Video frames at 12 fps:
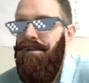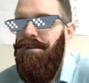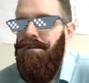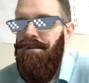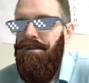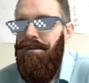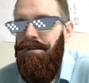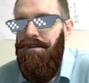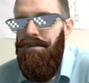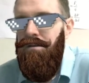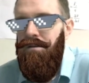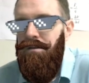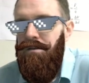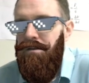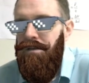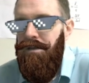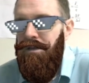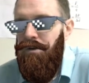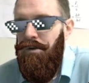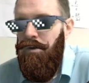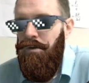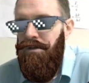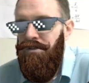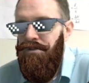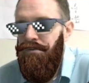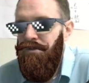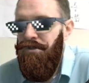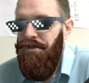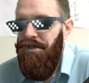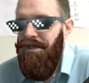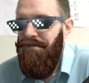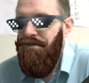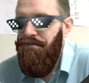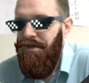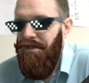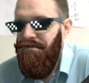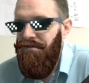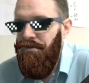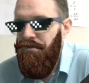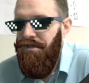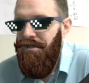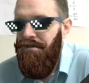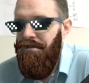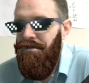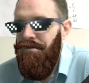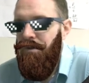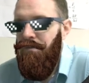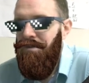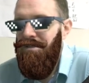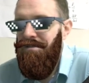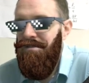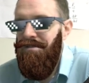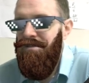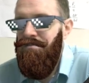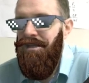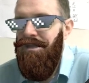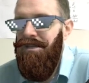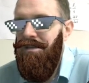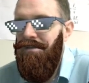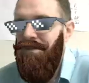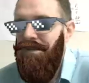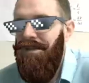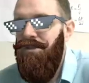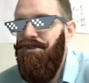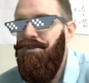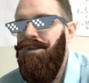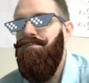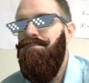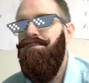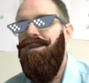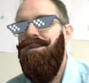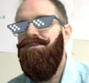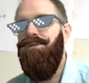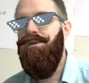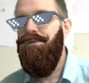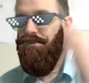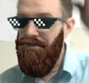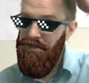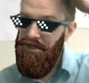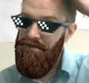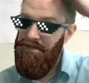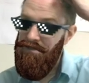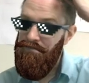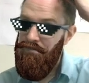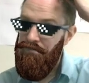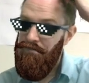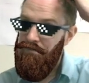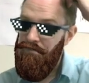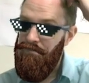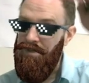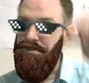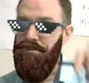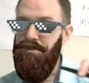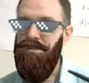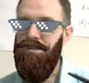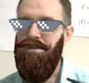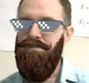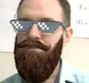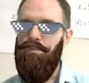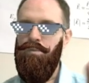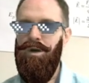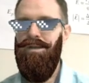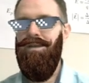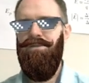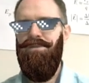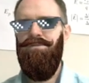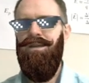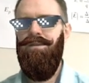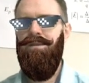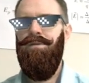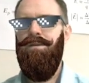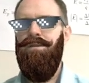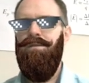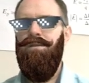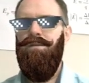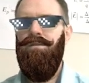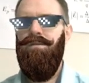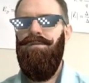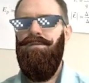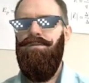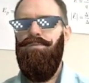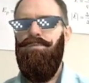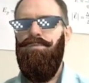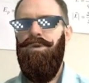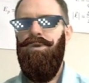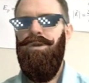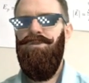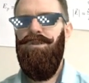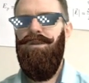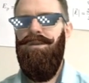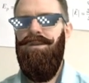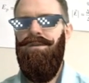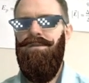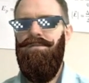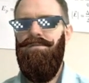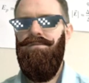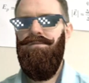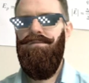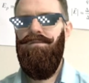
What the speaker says: In order to achieve this resolution, what must the speed of the electron be? So I want to achieve this resolution of 1 nanosecond, which is,